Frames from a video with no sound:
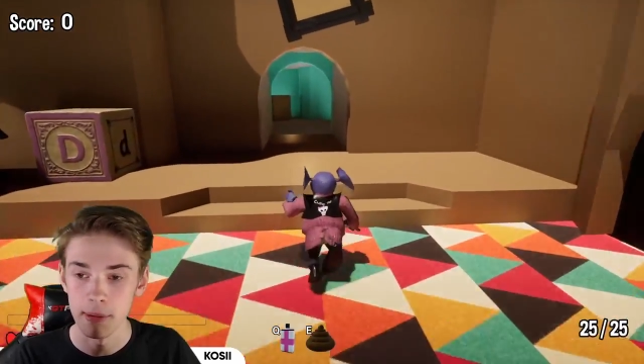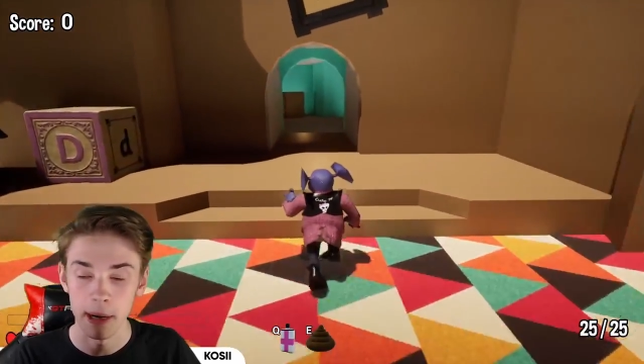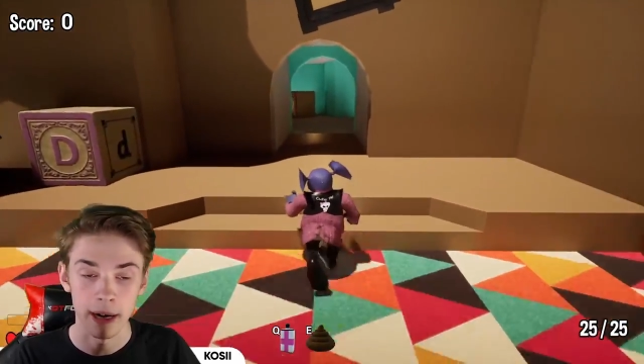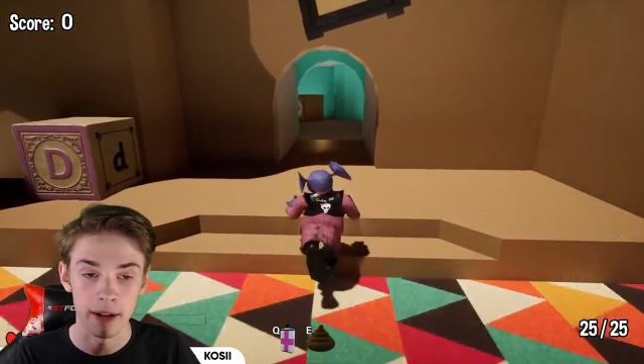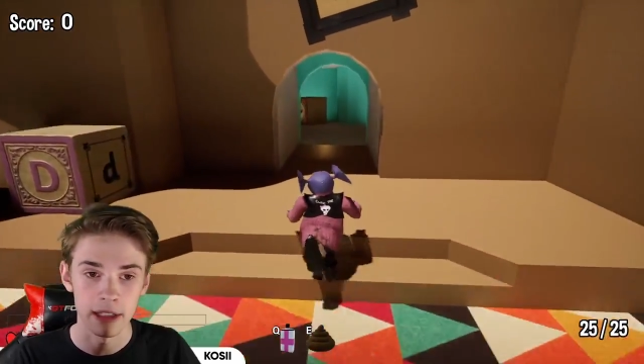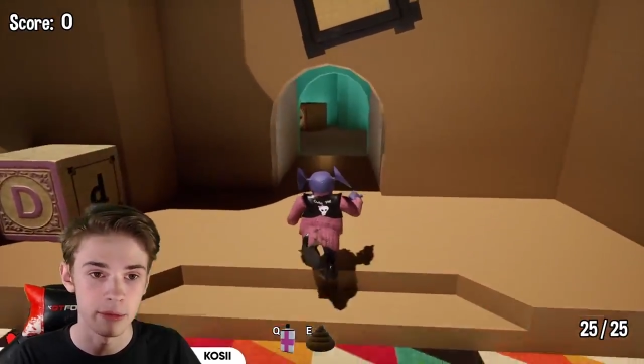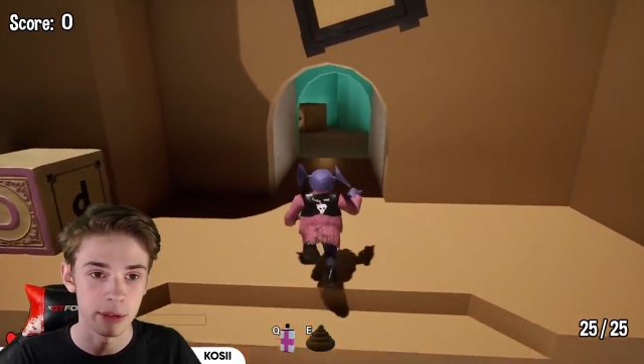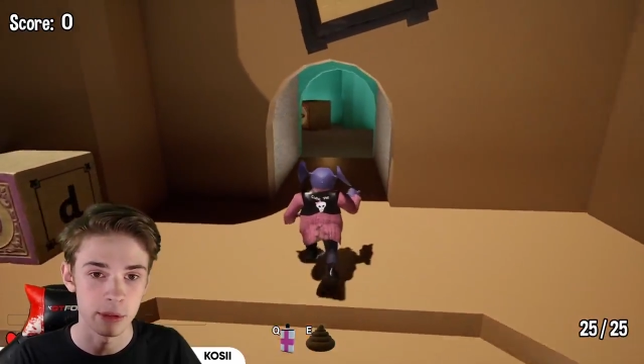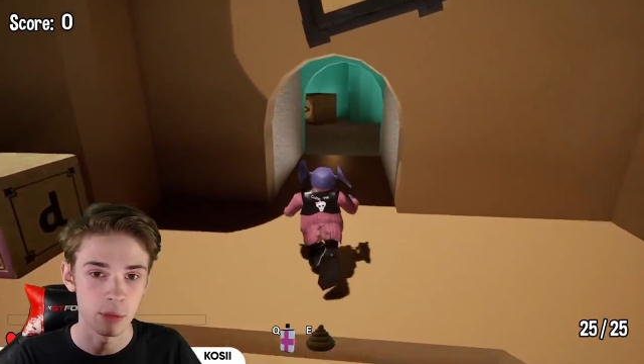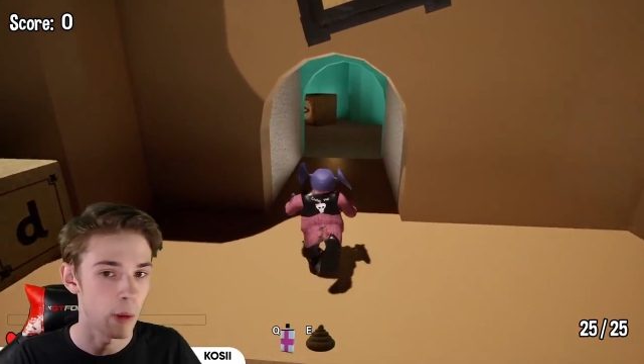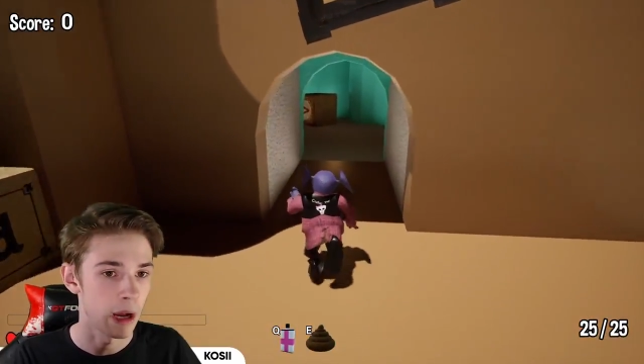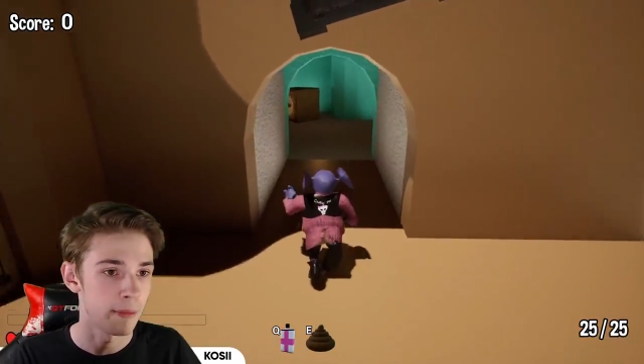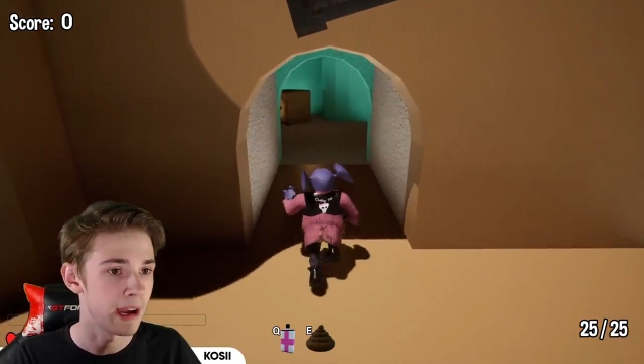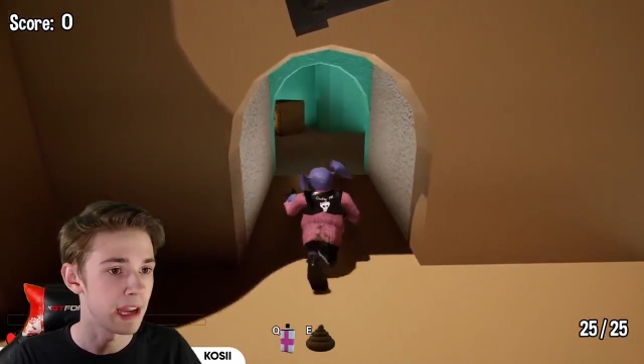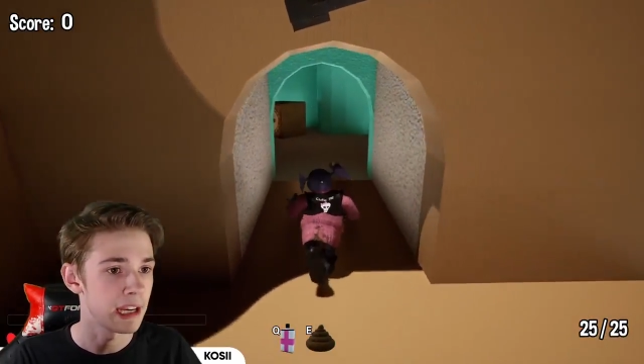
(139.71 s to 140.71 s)
Apparently it was
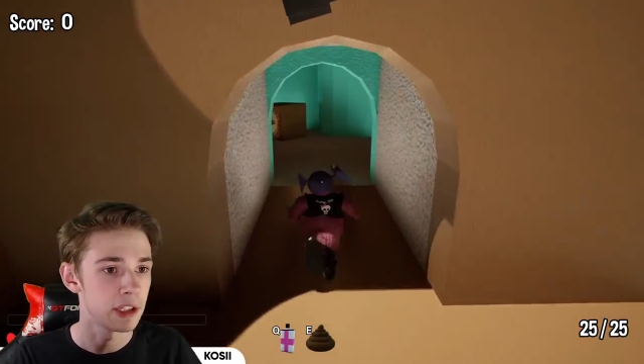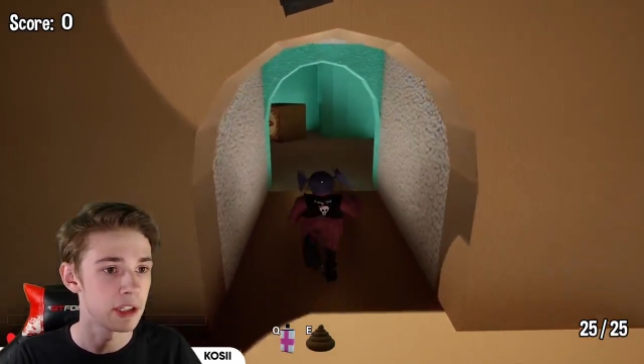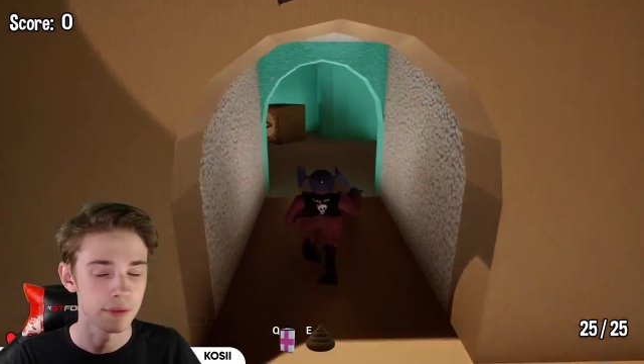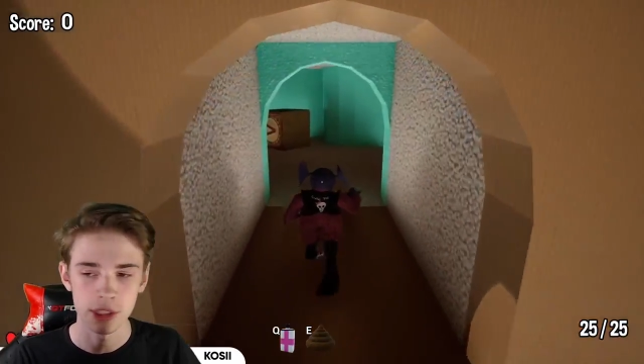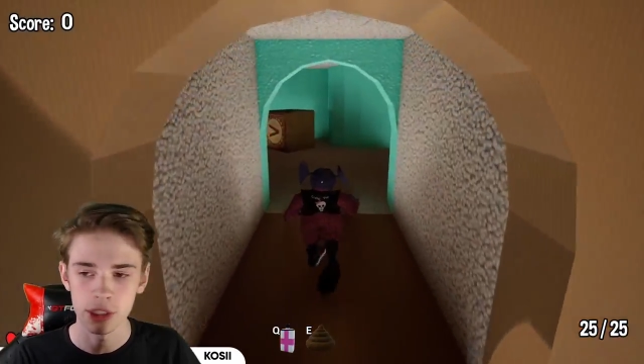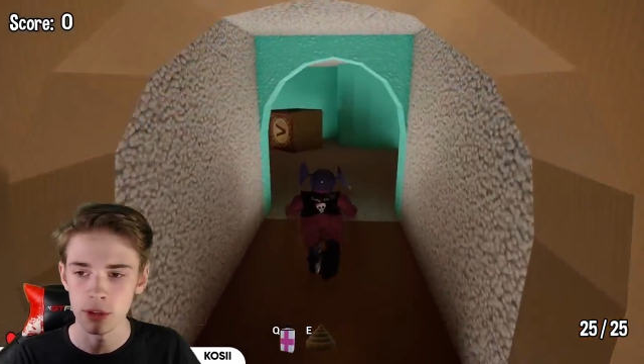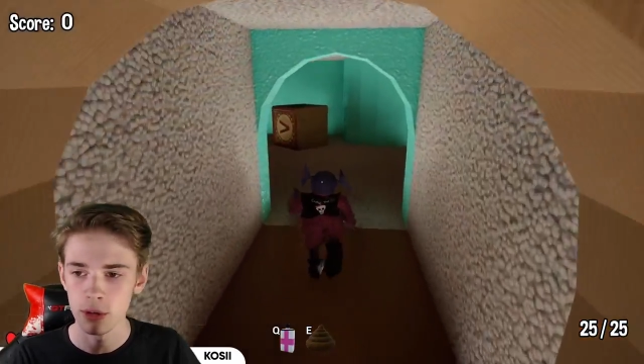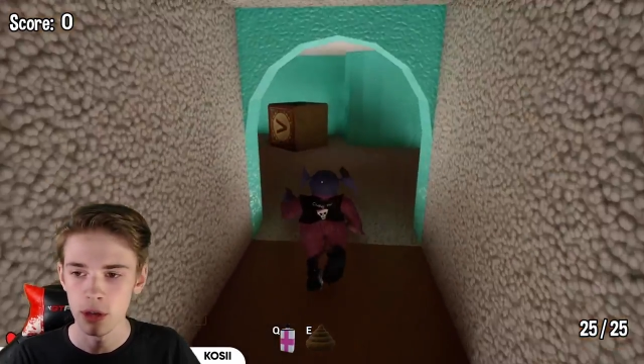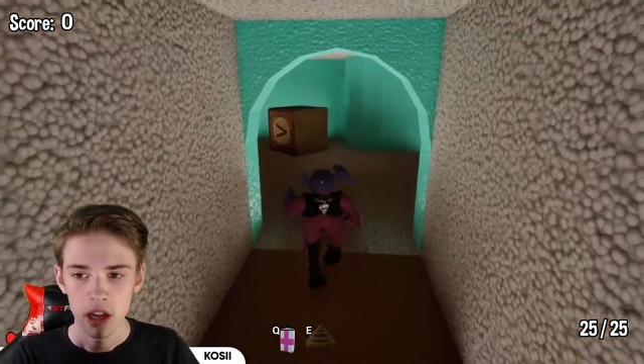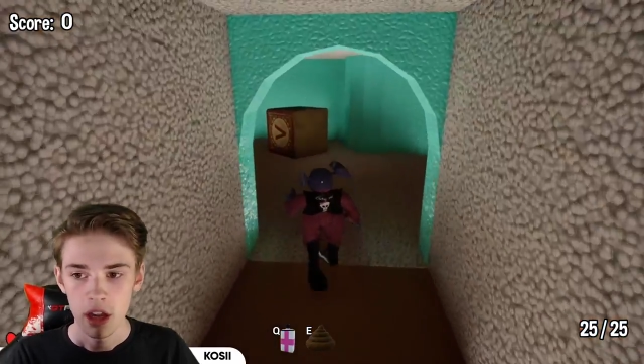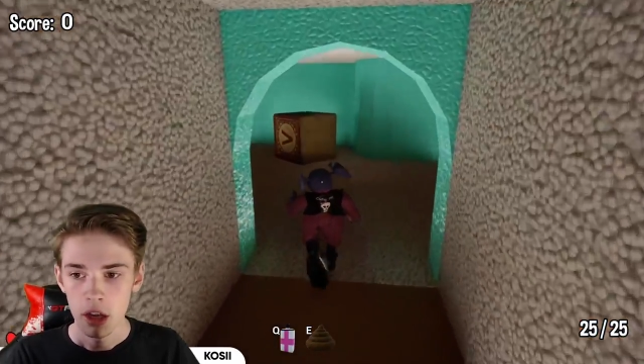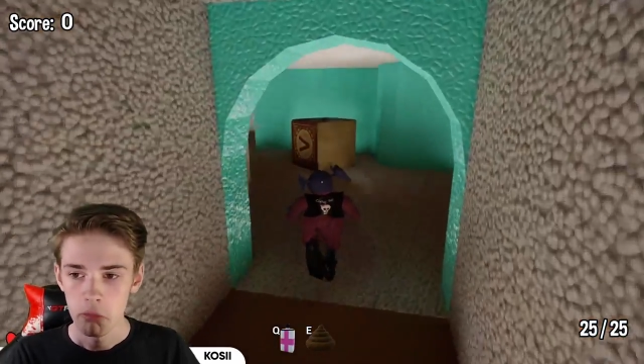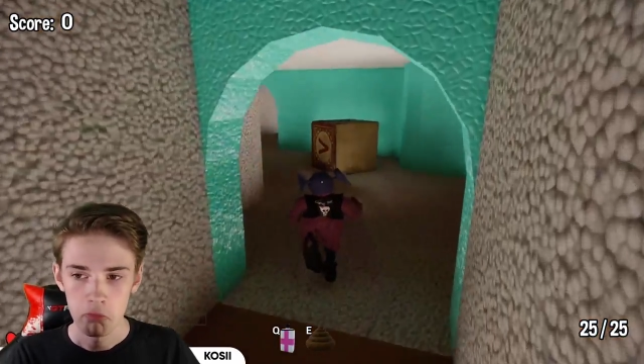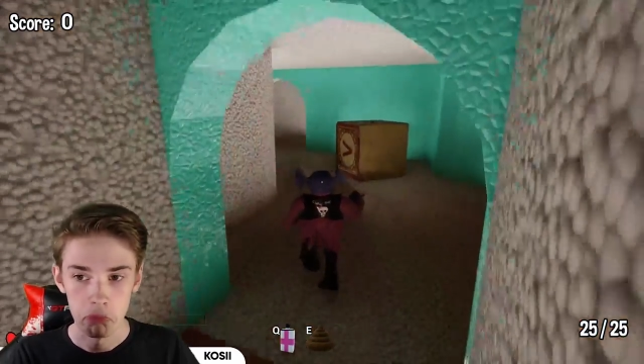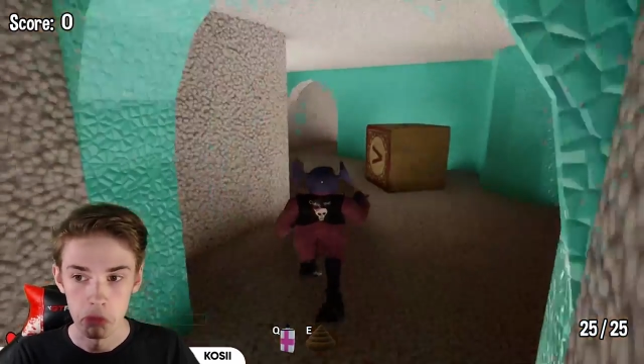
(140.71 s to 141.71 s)
well made enough to
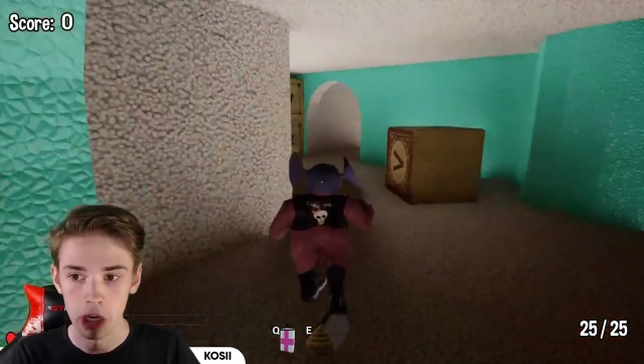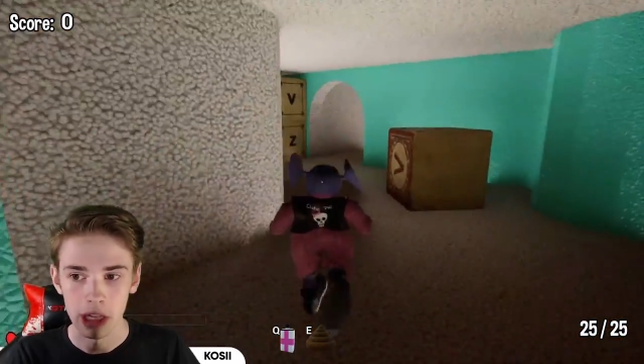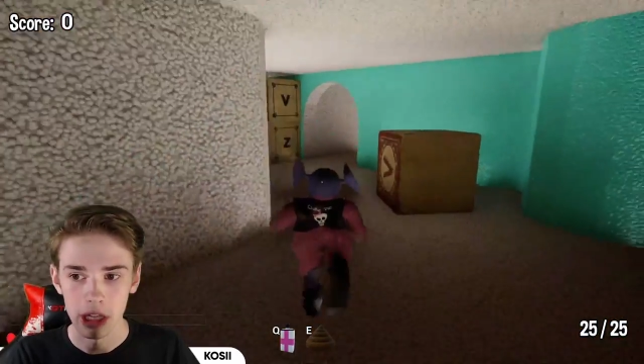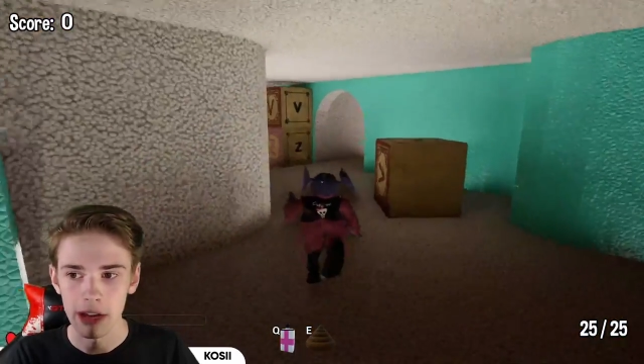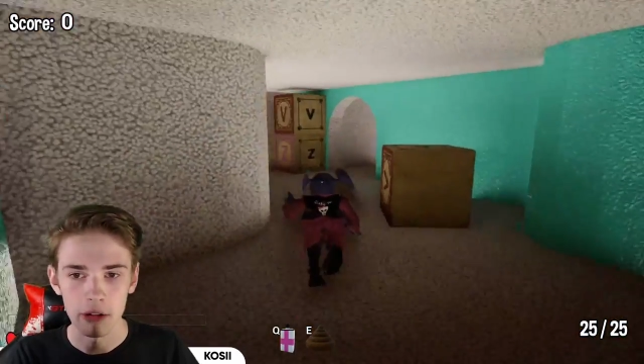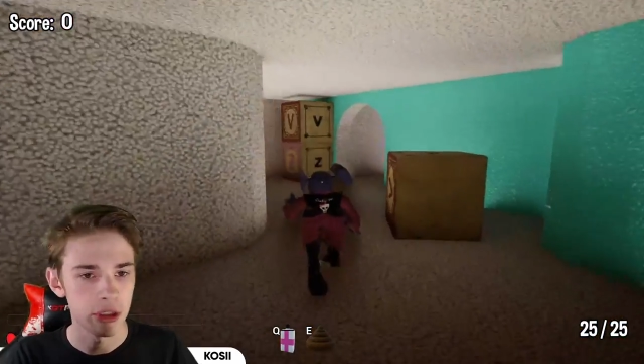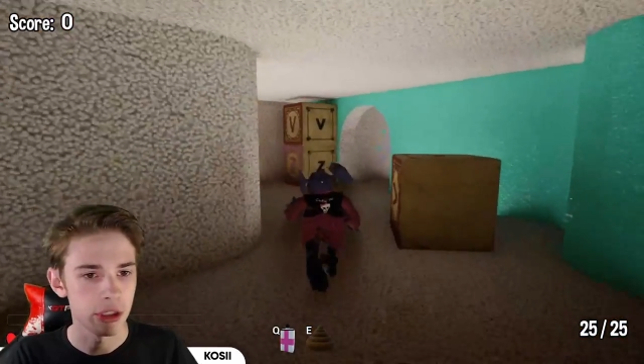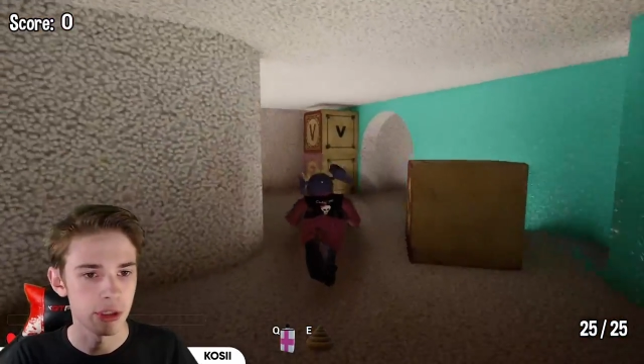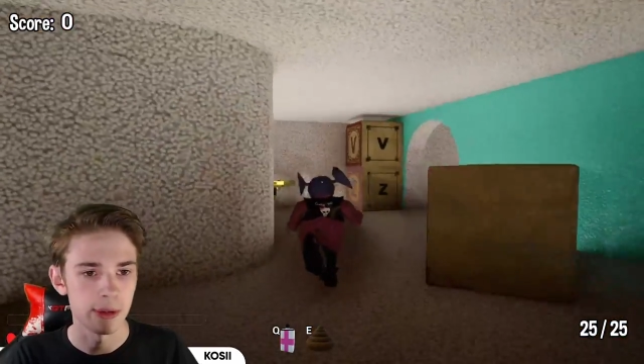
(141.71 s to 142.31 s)
not allow you to